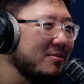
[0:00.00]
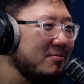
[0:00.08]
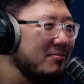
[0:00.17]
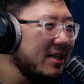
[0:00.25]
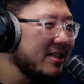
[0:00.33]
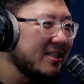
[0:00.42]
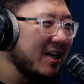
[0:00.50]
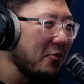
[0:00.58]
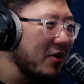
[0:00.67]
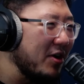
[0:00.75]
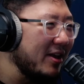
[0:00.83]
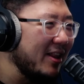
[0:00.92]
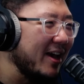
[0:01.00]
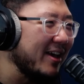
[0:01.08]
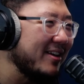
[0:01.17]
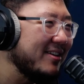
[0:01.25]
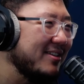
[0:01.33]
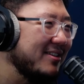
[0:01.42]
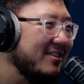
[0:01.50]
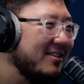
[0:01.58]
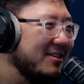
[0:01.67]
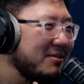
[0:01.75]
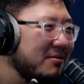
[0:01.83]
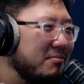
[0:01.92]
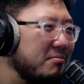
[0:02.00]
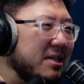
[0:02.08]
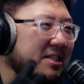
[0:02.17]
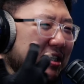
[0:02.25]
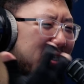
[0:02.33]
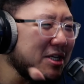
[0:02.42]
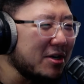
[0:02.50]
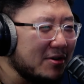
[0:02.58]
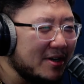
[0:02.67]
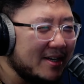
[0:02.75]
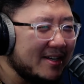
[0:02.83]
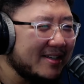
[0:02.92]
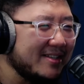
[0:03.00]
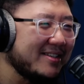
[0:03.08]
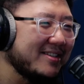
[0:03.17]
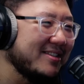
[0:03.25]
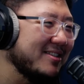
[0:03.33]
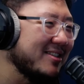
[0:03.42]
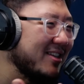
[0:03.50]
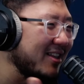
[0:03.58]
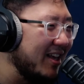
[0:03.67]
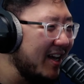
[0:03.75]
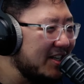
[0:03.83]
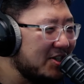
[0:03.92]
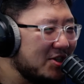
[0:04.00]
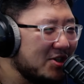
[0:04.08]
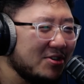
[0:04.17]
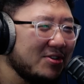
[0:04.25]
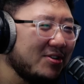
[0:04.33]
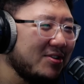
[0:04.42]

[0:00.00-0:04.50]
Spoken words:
Makes it sound very like mysterious, celestial.